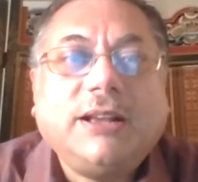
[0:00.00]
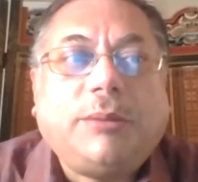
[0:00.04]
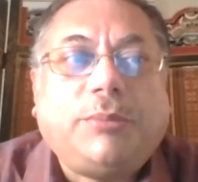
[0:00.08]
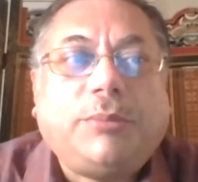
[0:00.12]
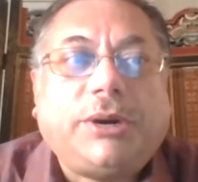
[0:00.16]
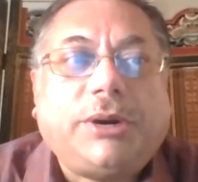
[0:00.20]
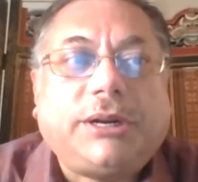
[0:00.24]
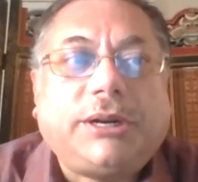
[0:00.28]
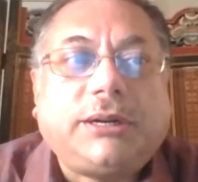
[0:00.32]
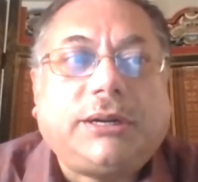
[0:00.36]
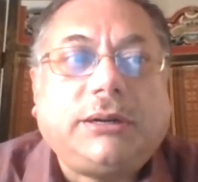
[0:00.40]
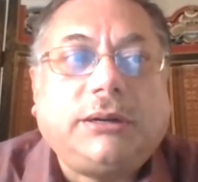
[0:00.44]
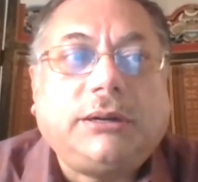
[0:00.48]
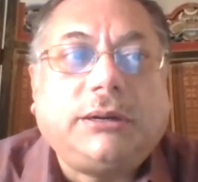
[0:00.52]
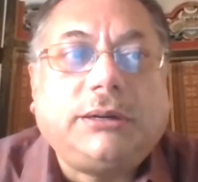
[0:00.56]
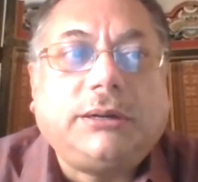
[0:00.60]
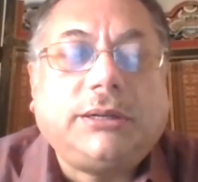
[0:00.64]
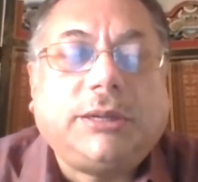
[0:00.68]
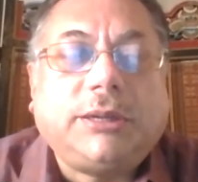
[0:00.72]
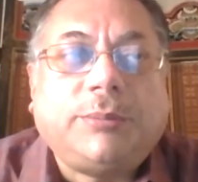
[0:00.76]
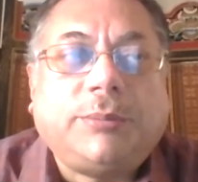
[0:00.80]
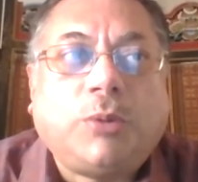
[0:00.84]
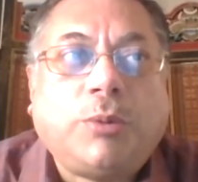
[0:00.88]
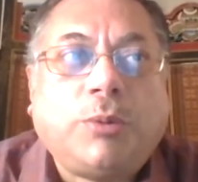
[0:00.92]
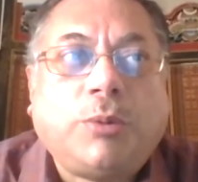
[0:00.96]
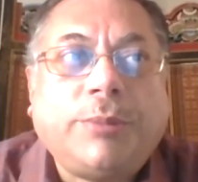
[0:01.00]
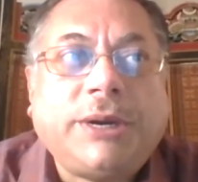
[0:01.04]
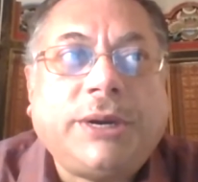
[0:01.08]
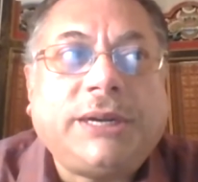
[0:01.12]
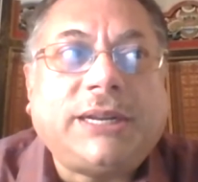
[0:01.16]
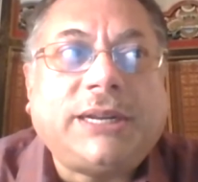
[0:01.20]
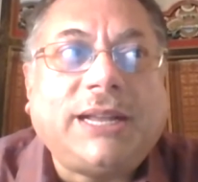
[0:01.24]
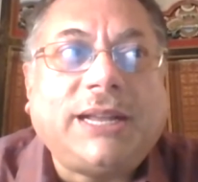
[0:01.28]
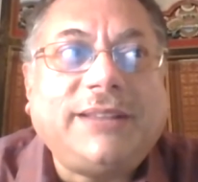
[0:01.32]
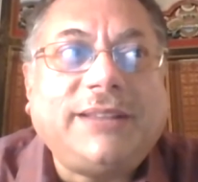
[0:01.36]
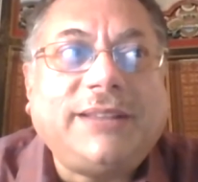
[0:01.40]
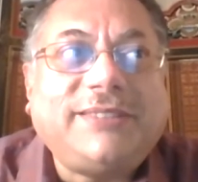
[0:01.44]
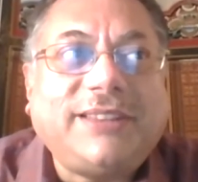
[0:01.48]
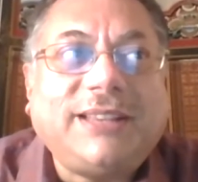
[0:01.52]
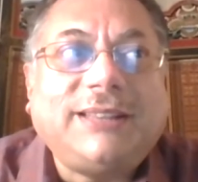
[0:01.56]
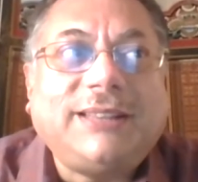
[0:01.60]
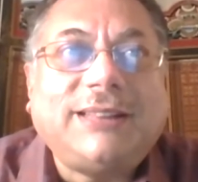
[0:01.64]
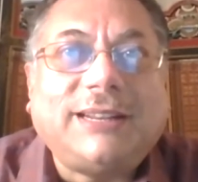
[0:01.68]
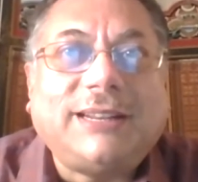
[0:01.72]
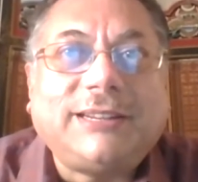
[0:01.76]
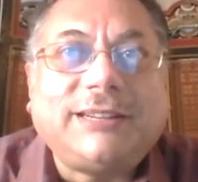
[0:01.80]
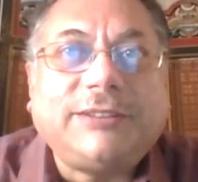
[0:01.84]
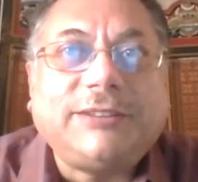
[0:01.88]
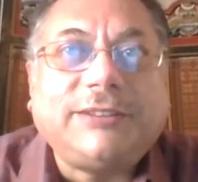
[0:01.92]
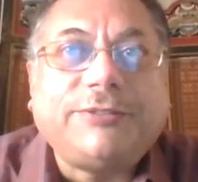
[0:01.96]
But the moment I see
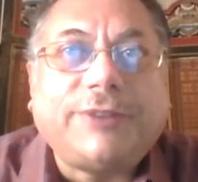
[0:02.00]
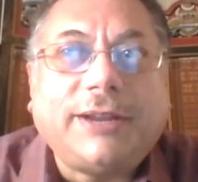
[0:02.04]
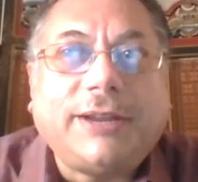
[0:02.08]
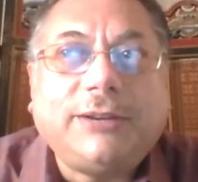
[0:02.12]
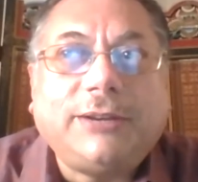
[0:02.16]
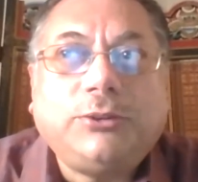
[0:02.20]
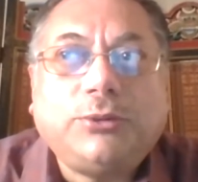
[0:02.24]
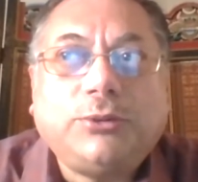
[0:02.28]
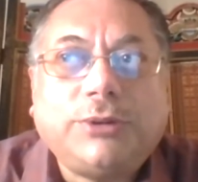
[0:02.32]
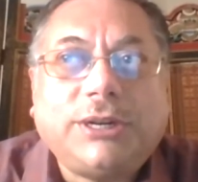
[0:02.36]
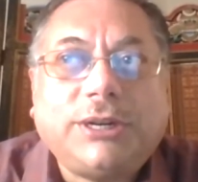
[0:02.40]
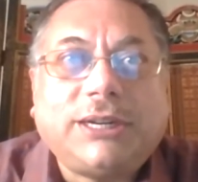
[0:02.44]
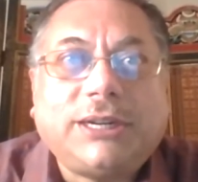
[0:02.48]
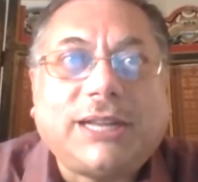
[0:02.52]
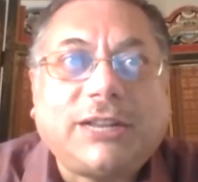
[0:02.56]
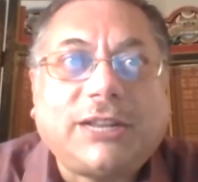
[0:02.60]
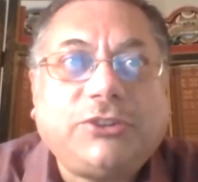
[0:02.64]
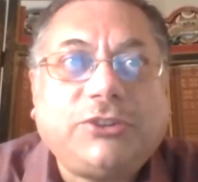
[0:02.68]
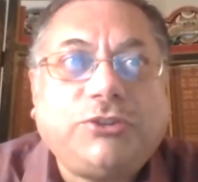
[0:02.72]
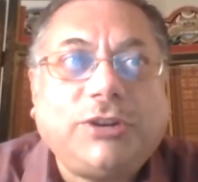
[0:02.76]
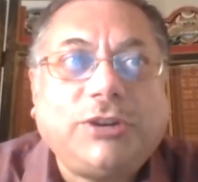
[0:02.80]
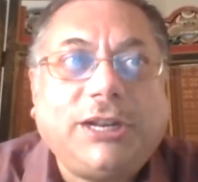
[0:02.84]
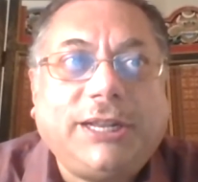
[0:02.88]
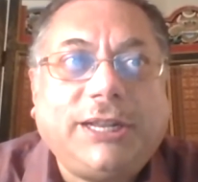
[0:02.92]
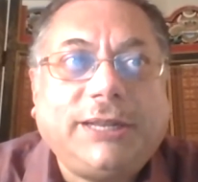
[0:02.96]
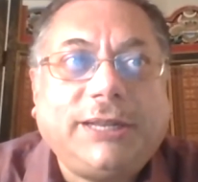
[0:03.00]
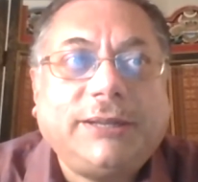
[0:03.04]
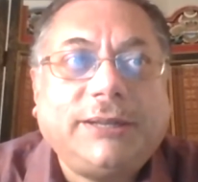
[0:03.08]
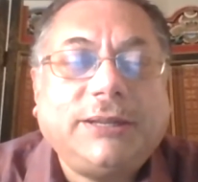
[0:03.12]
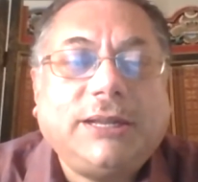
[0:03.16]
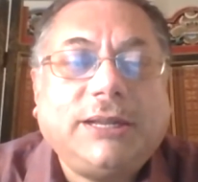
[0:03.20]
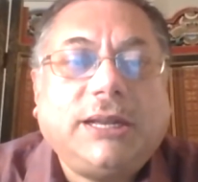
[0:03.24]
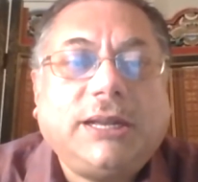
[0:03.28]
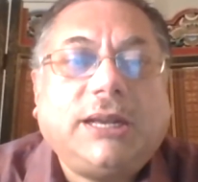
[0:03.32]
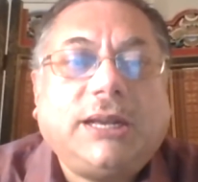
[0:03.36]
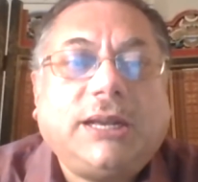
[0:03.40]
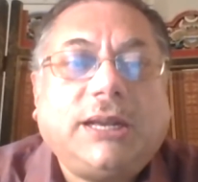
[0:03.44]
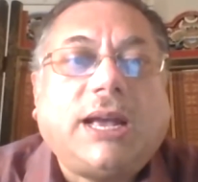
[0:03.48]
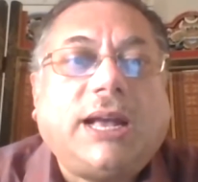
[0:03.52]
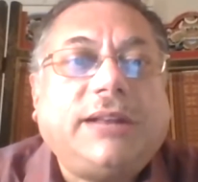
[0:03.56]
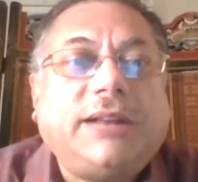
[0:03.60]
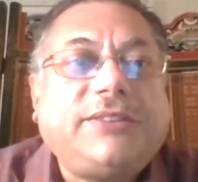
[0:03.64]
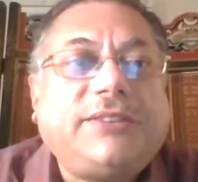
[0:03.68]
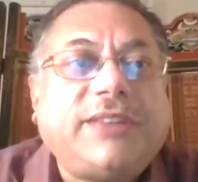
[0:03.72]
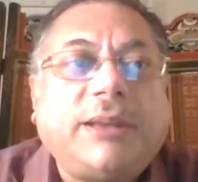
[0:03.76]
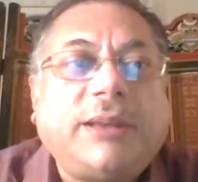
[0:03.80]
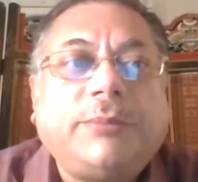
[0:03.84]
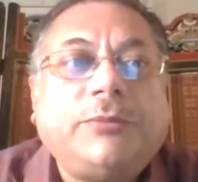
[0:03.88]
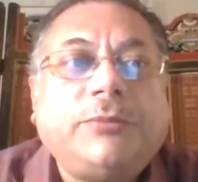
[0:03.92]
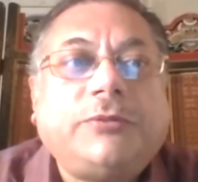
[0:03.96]
that if I do it actually, and
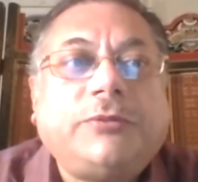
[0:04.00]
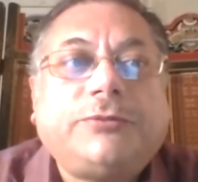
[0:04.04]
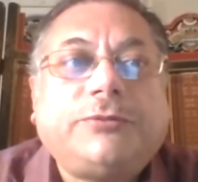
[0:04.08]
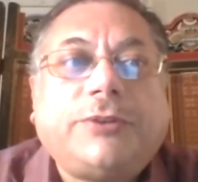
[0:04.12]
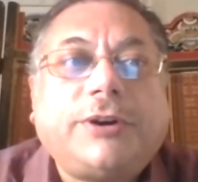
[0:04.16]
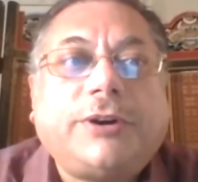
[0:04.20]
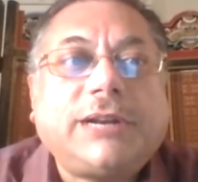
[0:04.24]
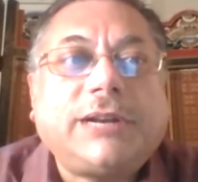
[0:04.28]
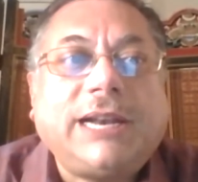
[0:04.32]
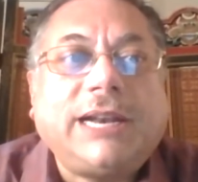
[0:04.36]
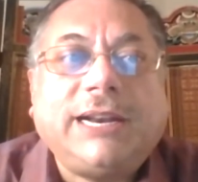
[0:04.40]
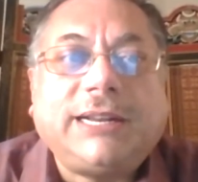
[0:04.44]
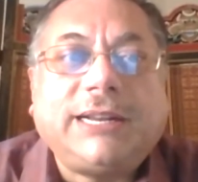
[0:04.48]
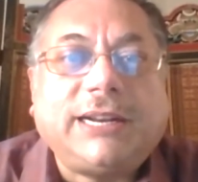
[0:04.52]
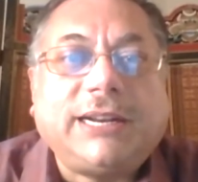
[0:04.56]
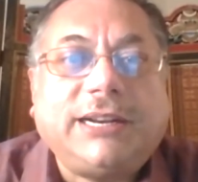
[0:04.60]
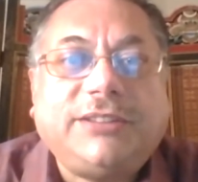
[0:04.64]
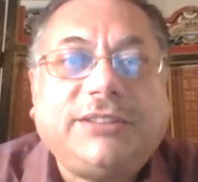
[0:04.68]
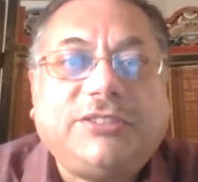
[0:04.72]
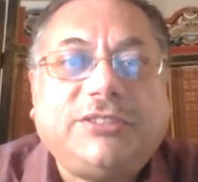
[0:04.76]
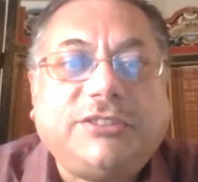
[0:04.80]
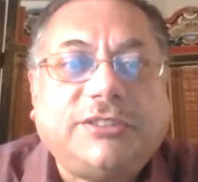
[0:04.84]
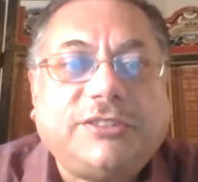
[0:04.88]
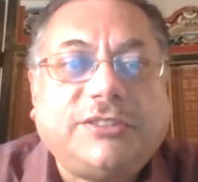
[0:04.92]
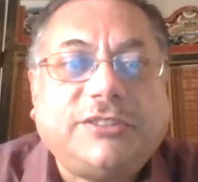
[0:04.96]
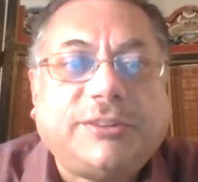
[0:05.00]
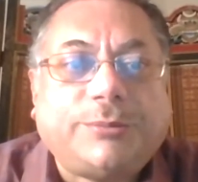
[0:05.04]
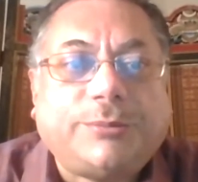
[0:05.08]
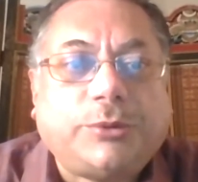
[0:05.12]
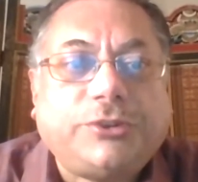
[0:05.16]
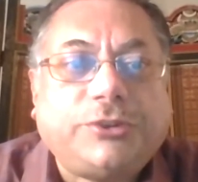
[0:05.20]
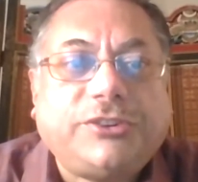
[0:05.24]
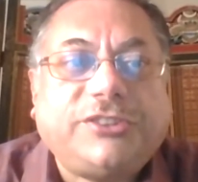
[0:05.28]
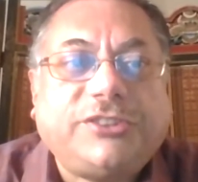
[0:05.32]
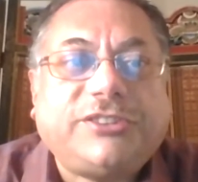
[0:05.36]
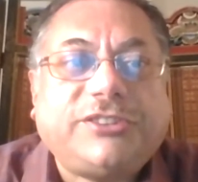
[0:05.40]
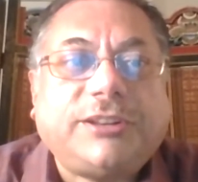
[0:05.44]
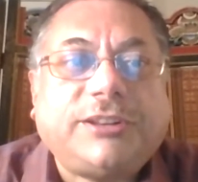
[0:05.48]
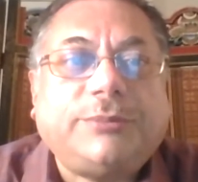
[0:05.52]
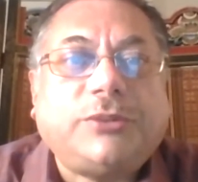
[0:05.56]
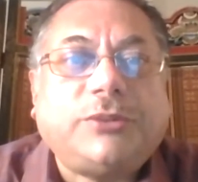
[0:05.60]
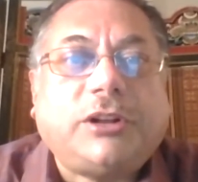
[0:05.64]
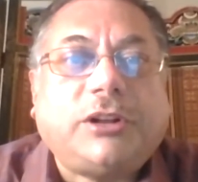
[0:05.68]
same for clinical decision support systems